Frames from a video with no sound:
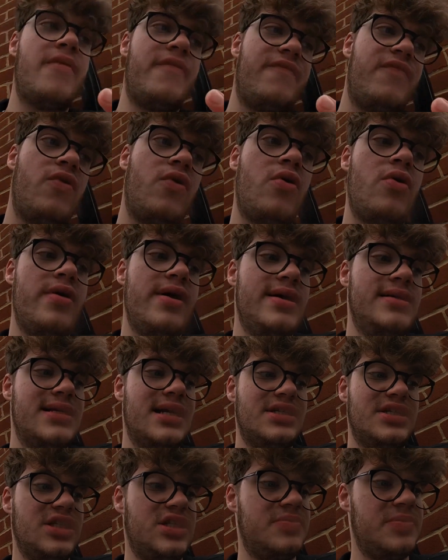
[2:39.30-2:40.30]
four is
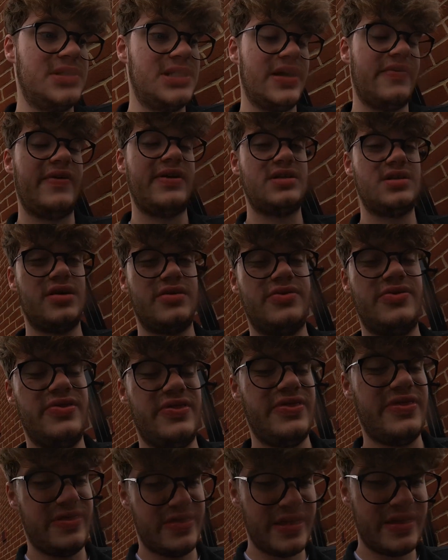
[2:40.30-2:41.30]
actually specific to
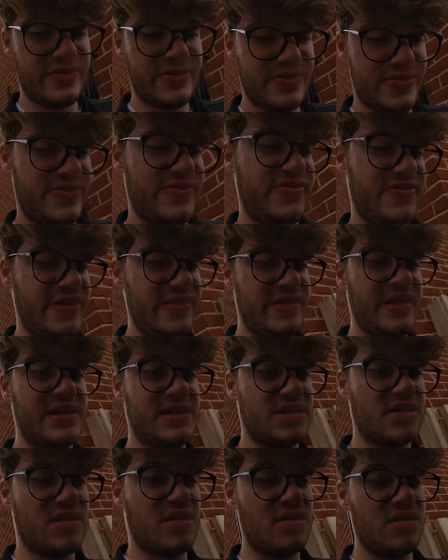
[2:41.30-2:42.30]
this
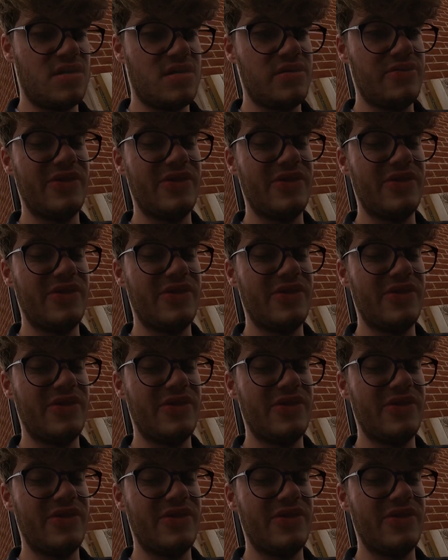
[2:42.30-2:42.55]
car,